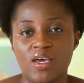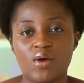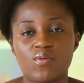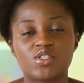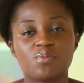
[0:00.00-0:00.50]

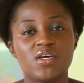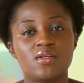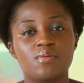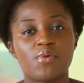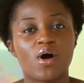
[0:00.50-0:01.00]
It was
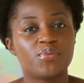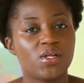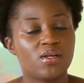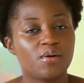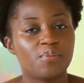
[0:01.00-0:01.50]
made
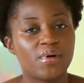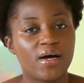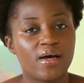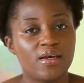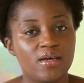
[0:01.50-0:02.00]
popular
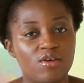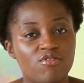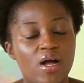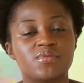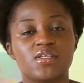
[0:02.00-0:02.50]
by
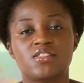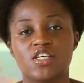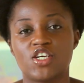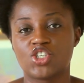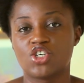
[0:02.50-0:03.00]
rap
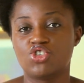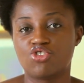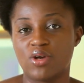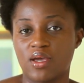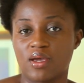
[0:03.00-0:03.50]
sensation
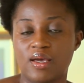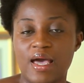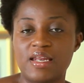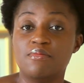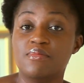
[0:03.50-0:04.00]
Drake,
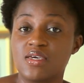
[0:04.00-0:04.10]
and it